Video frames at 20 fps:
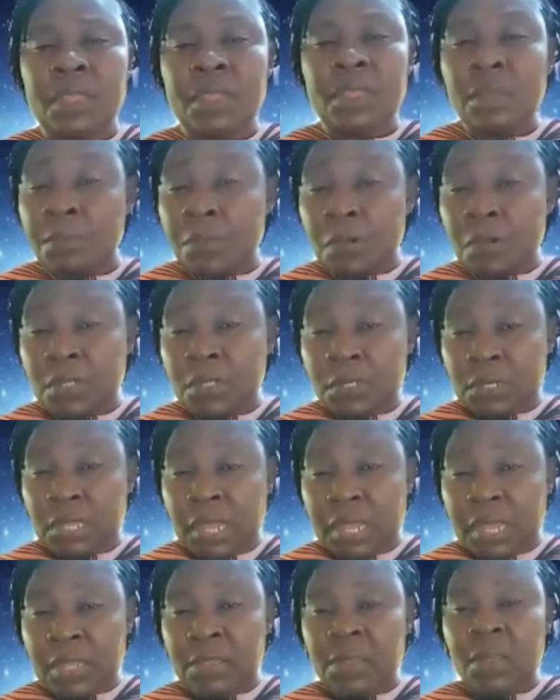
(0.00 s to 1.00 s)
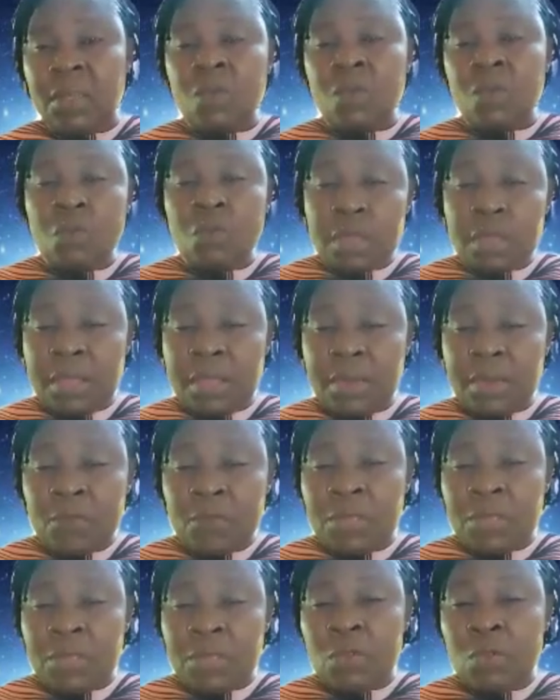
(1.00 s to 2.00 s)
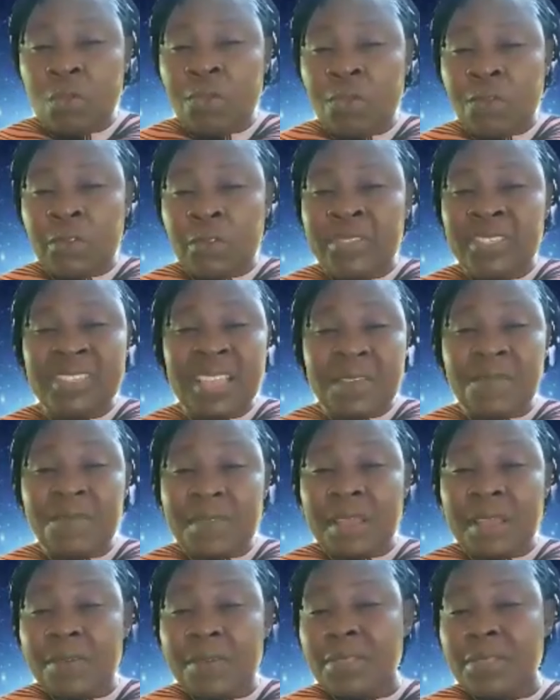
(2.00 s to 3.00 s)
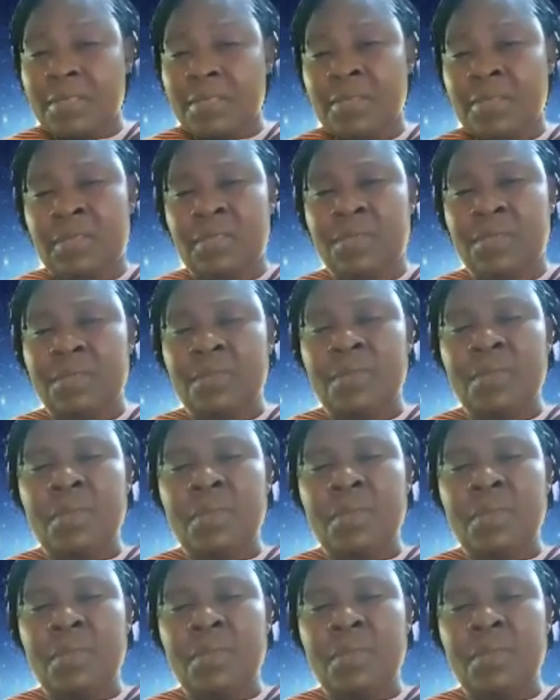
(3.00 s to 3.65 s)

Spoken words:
the boy child will look for several reasons